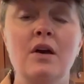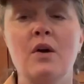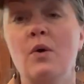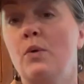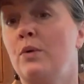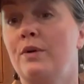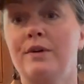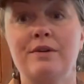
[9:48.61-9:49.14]

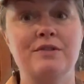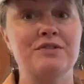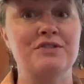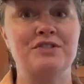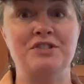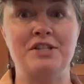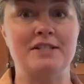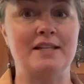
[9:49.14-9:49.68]
or
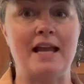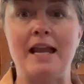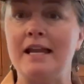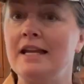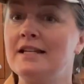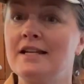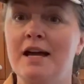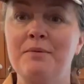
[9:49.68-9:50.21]
just any
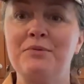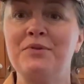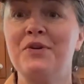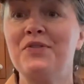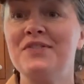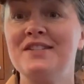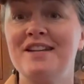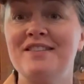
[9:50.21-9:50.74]
time throughout
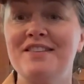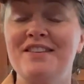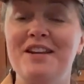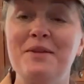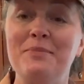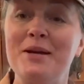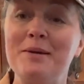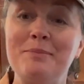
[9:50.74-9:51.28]
the day that they need to
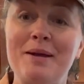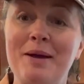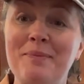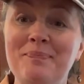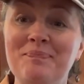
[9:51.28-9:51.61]
pick me up.